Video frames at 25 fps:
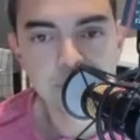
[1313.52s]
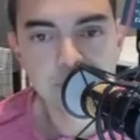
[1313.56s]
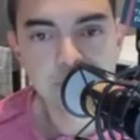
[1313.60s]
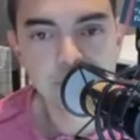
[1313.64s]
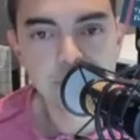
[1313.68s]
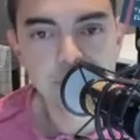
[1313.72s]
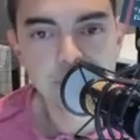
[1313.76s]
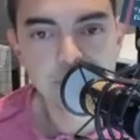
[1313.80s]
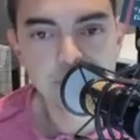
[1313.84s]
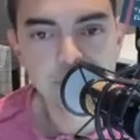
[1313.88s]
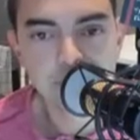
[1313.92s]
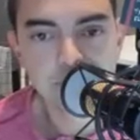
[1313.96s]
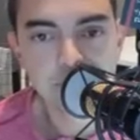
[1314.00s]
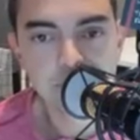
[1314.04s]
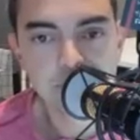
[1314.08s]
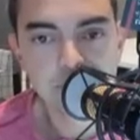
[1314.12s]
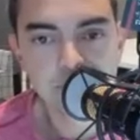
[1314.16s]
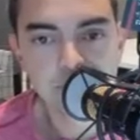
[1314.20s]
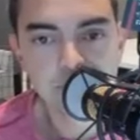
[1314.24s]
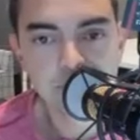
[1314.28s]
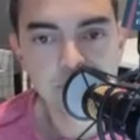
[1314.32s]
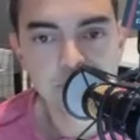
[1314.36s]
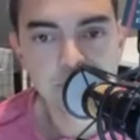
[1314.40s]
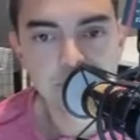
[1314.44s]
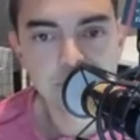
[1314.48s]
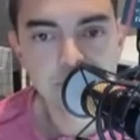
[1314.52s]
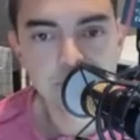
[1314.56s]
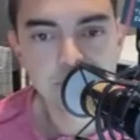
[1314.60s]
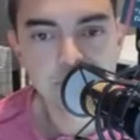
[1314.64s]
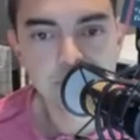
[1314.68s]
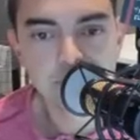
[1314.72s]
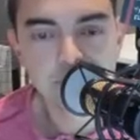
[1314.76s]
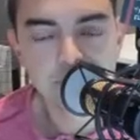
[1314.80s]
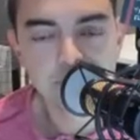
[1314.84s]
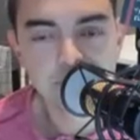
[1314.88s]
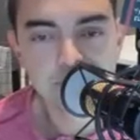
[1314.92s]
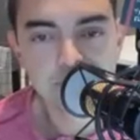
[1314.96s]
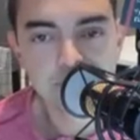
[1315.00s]

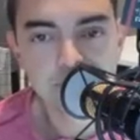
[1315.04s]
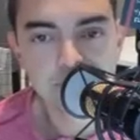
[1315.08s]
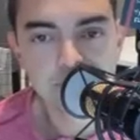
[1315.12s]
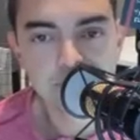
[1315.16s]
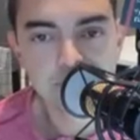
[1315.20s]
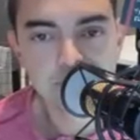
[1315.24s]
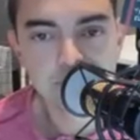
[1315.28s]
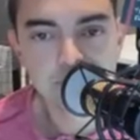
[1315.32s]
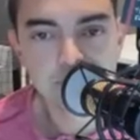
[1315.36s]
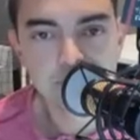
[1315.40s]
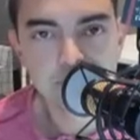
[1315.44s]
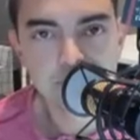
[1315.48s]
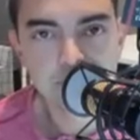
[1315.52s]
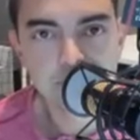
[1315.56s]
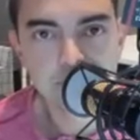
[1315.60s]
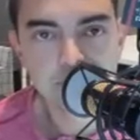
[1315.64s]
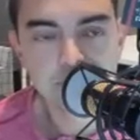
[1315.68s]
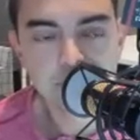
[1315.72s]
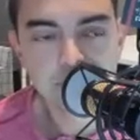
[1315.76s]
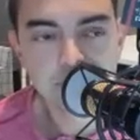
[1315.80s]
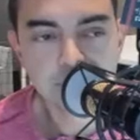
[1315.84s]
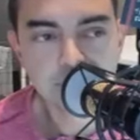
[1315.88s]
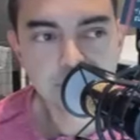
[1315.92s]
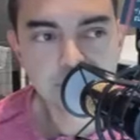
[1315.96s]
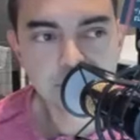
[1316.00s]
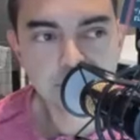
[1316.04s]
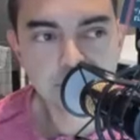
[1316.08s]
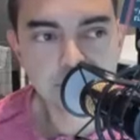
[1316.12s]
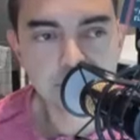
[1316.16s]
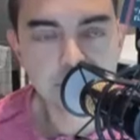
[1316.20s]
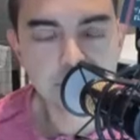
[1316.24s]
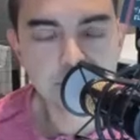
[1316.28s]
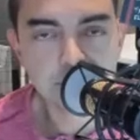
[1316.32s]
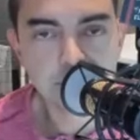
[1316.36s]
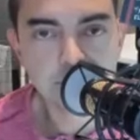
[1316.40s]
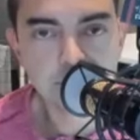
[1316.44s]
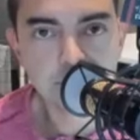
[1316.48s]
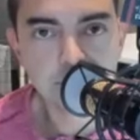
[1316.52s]

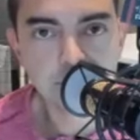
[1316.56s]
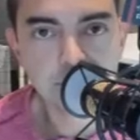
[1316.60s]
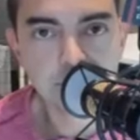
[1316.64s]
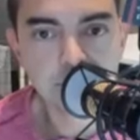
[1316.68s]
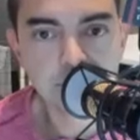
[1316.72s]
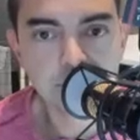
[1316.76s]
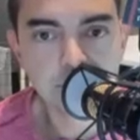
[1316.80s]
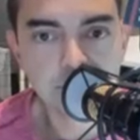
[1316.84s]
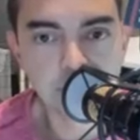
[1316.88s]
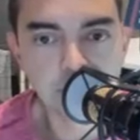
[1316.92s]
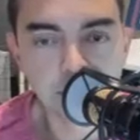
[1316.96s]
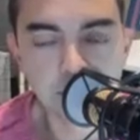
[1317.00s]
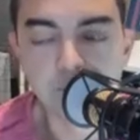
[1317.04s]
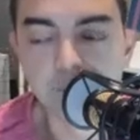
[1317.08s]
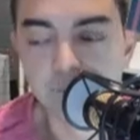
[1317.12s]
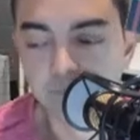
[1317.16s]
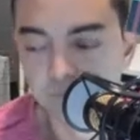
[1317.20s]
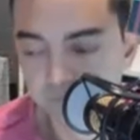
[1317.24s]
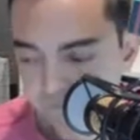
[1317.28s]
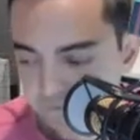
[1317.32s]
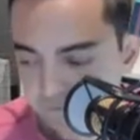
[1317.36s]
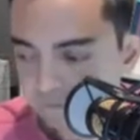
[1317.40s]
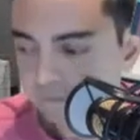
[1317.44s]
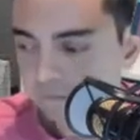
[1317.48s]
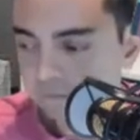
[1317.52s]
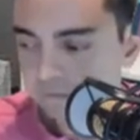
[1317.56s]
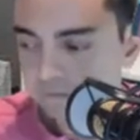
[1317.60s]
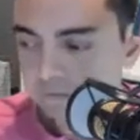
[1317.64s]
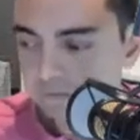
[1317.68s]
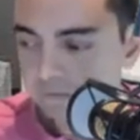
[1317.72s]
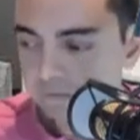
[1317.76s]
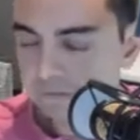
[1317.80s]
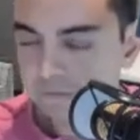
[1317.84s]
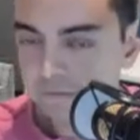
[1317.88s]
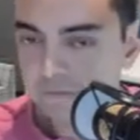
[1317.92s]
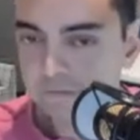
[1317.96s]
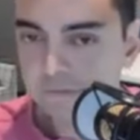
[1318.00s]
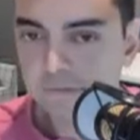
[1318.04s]

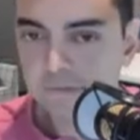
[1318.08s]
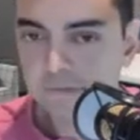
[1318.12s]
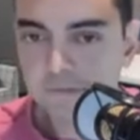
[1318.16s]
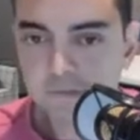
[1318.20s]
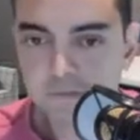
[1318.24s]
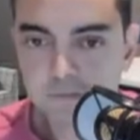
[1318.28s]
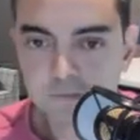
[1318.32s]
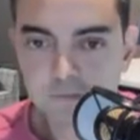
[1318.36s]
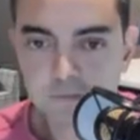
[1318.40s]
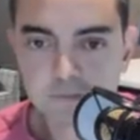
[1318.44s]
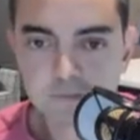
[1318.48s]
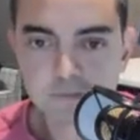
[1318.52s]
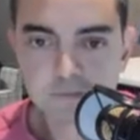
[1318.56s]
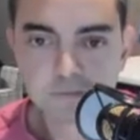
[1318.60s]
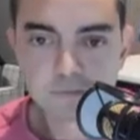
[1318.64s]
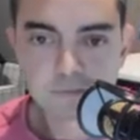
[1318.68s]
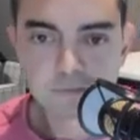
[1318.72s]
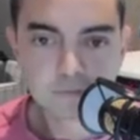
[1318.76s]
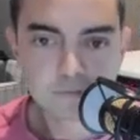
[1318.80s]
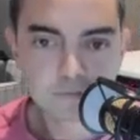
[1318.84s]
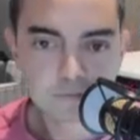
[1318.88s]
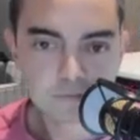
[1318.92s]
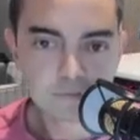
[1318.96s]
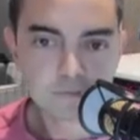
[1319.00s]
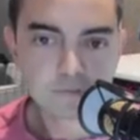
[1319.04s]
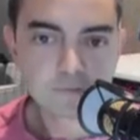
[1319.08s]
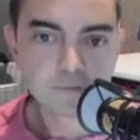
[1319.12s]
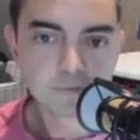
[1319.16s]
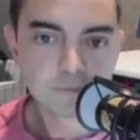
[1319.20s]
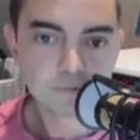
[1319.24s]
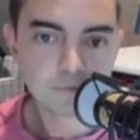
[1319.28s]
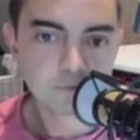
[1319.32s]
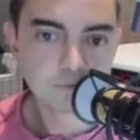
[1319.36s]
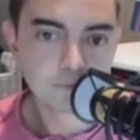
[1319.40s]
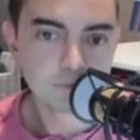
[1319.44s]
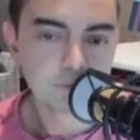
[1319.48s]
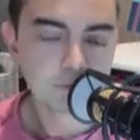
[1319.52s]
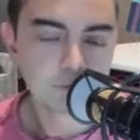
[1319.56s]

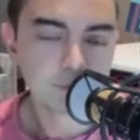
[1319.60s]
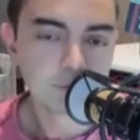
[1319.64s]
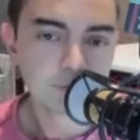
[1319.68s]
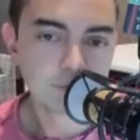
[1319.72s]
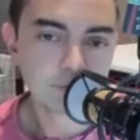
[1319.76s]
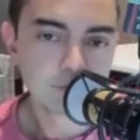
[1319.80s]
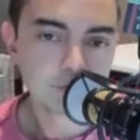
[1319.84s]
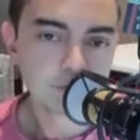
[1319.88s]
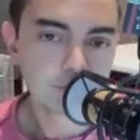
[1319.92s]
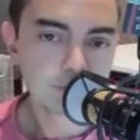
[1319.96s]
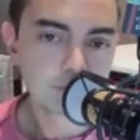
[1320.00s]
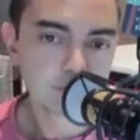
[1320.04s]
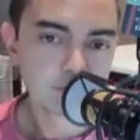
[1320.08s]
(not speaking)